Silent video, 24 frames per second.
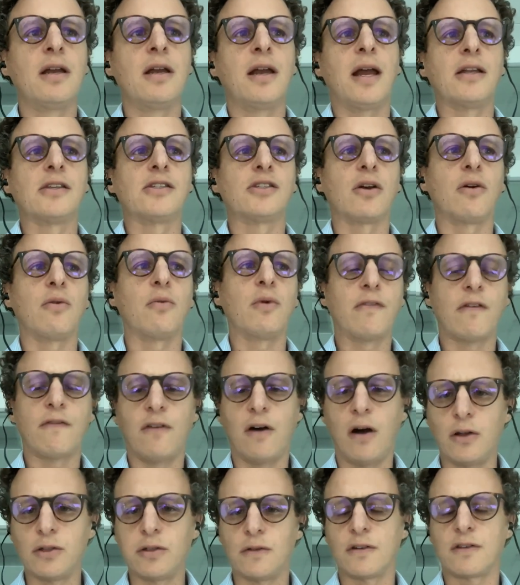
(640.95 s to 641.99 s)
And so we've
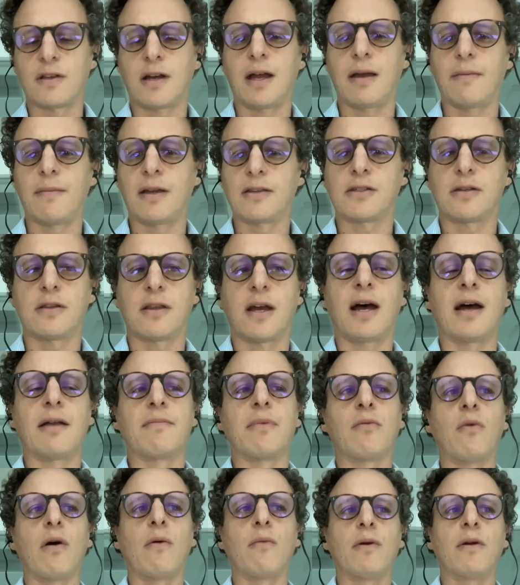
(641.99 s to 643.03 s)
evolved over time as to that.
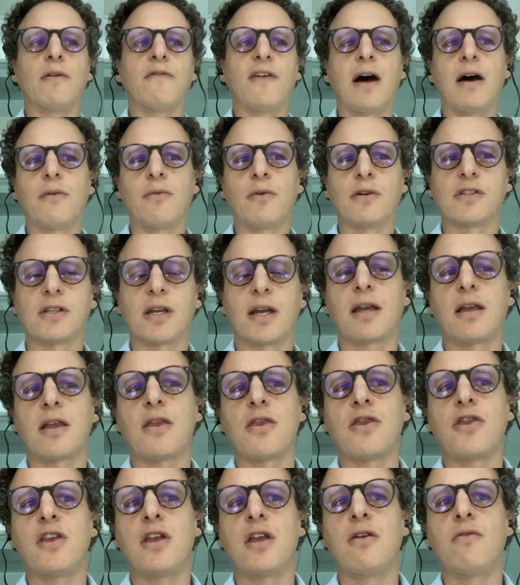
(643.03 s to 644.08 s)
But what we found was like
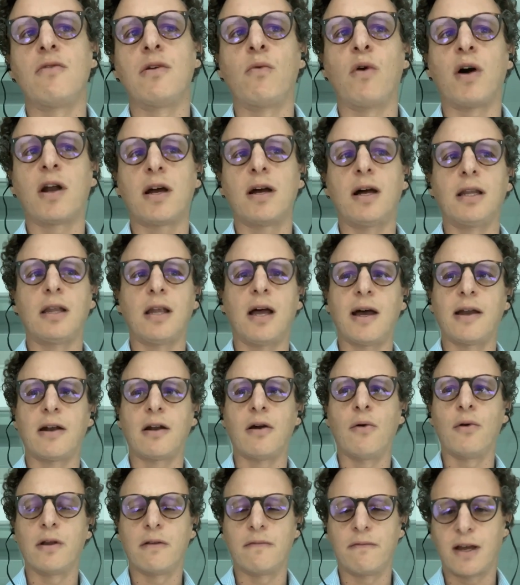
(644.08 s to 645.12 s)
the we want to align our
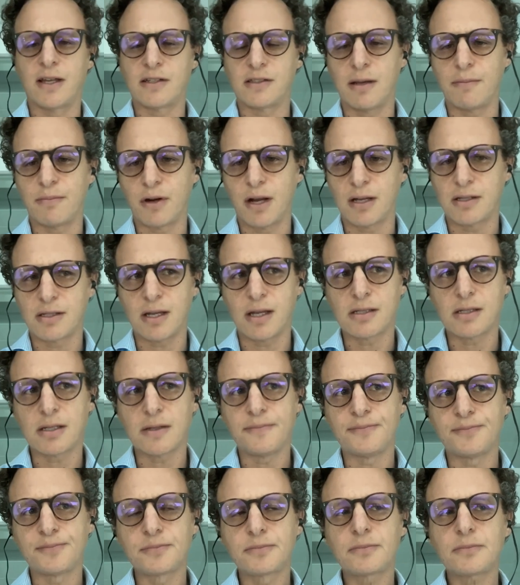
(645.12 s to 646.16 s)
own investing process
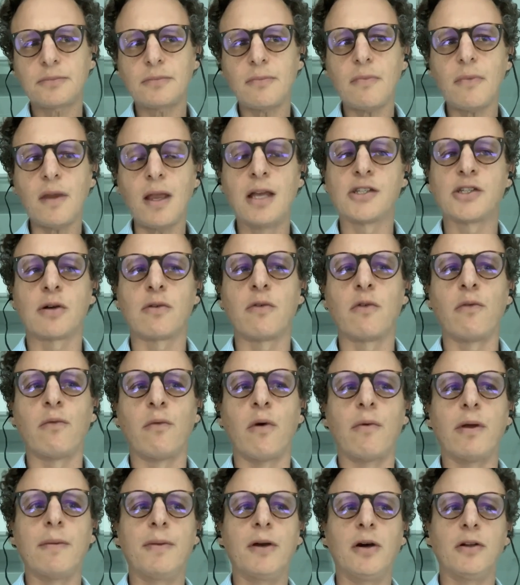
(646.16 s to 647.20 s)
and sort of
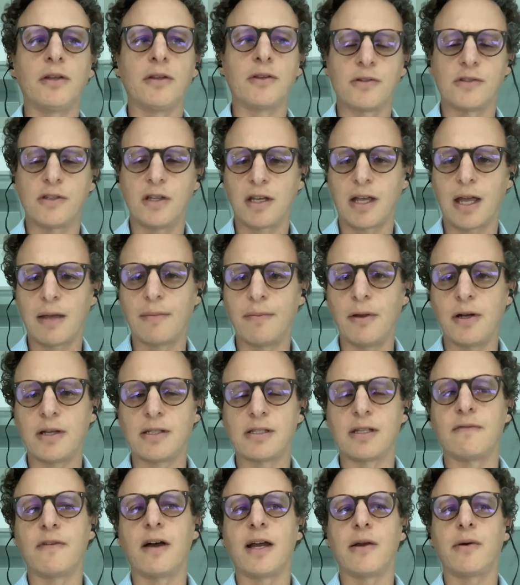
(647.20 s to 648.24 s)
what we build in terms of the capabilities
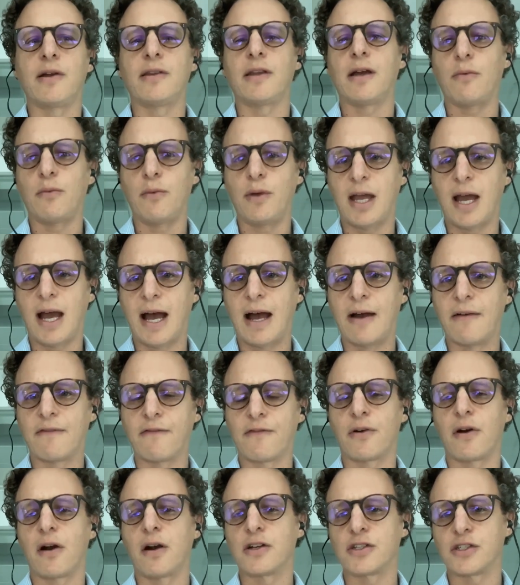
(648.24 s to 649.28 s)
and value add that we have
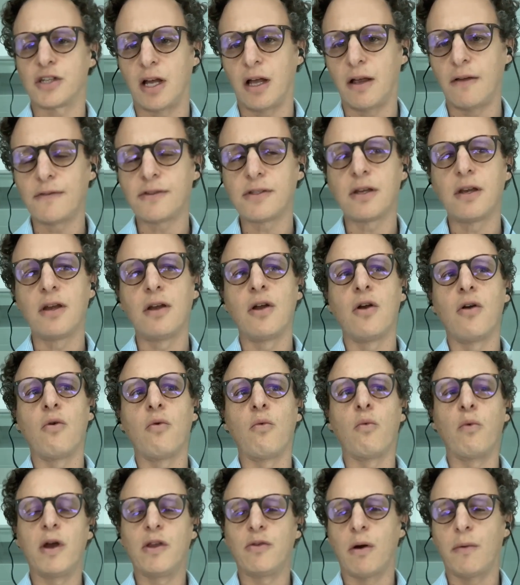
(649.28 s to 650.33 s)
for ourselves
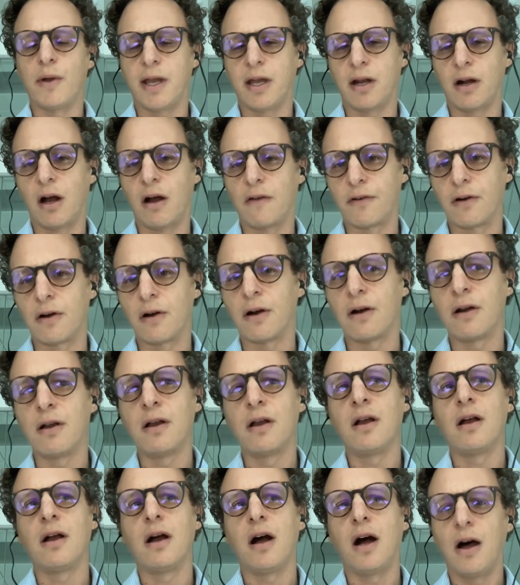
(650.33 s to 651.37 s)
with what we can offer
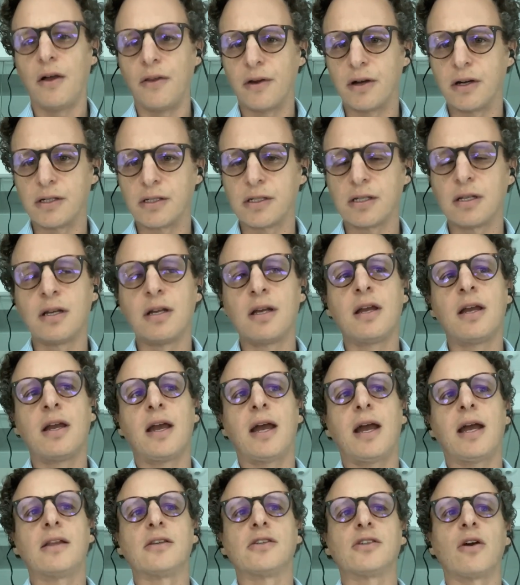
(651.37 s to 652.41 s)
others.
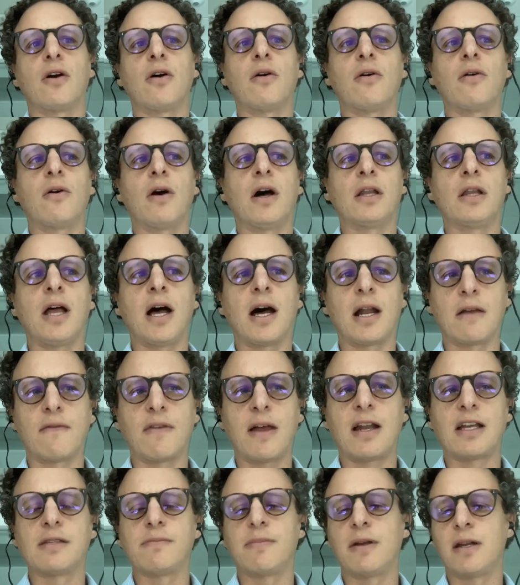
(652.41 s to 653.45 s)
And so a lot of
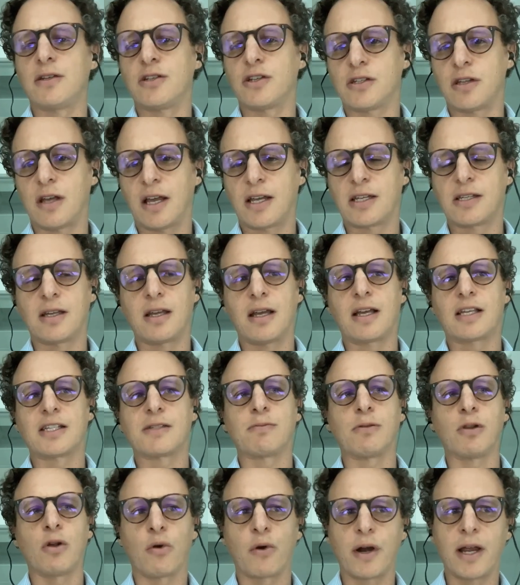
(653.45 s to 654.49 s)
that has been just ex-
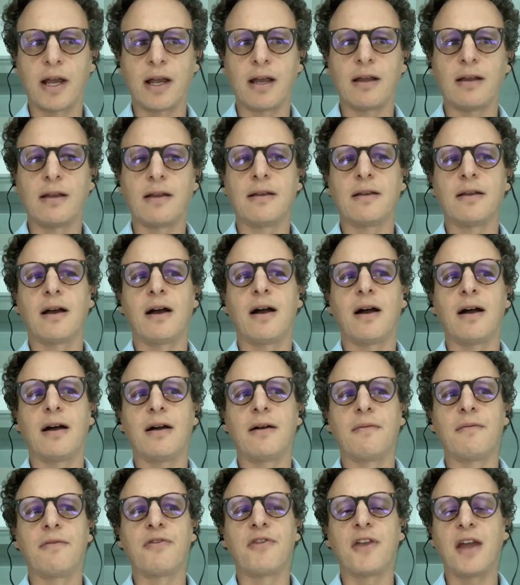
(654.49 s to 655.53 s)
exploring
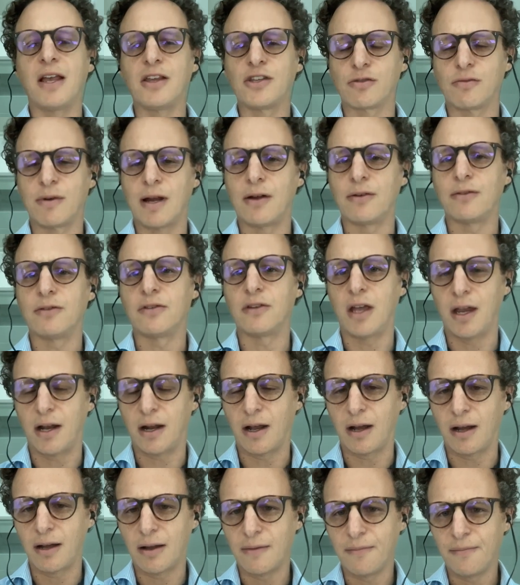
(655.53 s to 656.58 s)
uh, things around
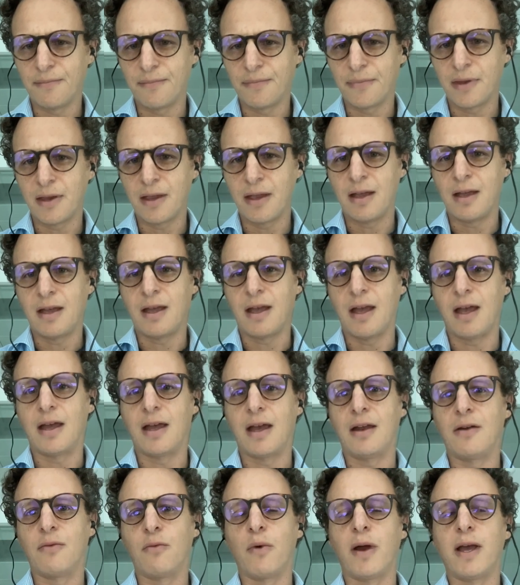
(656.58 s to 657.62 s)
data
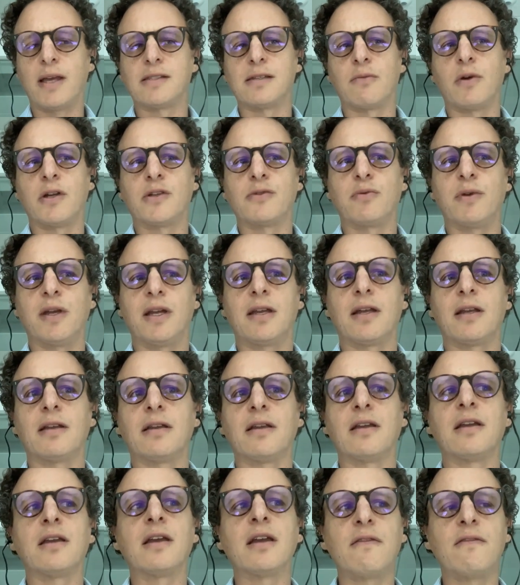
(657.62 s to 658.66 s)
and ways in which we can
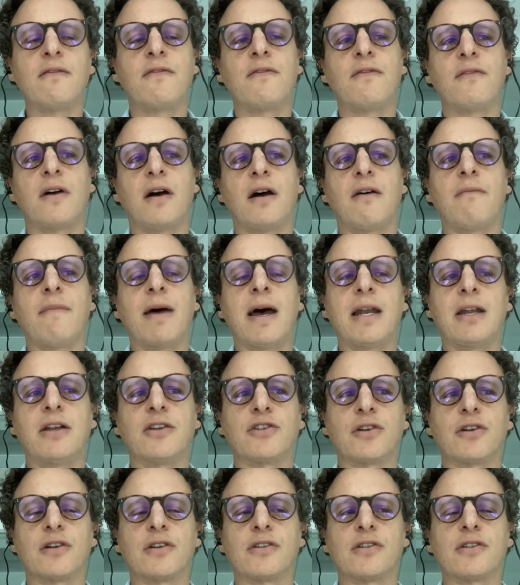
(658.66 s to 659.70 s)
give uh,
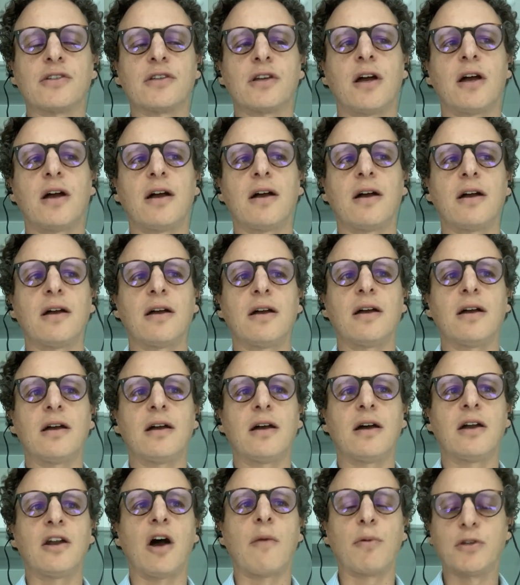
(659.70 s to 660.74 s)
managers uh,
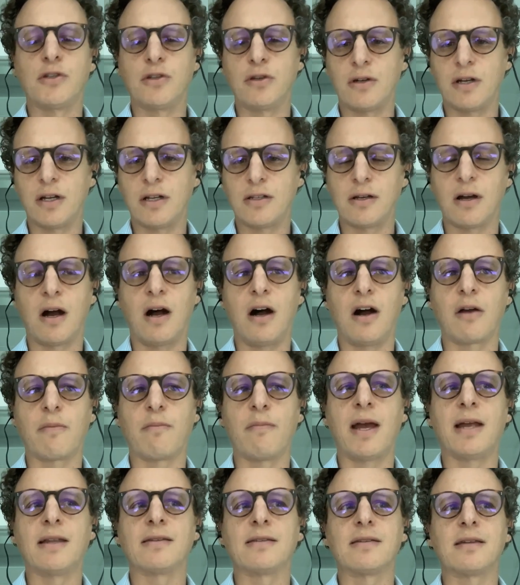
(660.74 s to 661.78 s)
an opportunity to
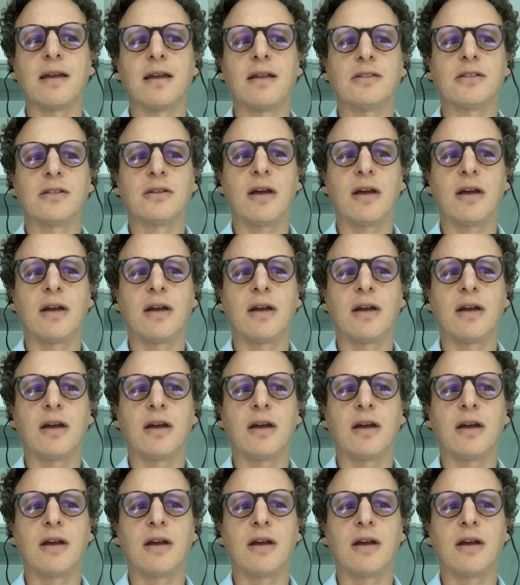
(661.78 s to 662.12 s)
augment and to